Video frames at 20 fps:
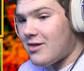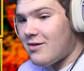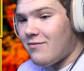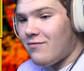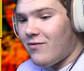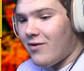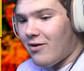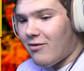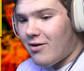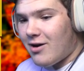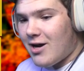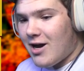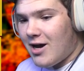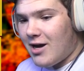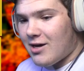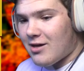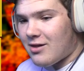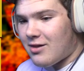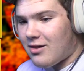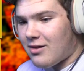very
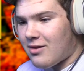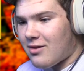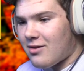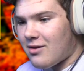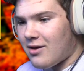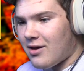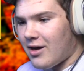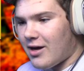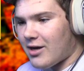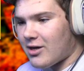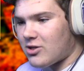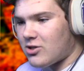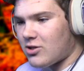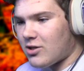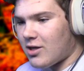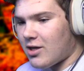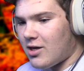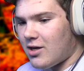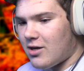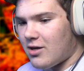nice,
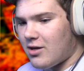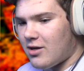actually.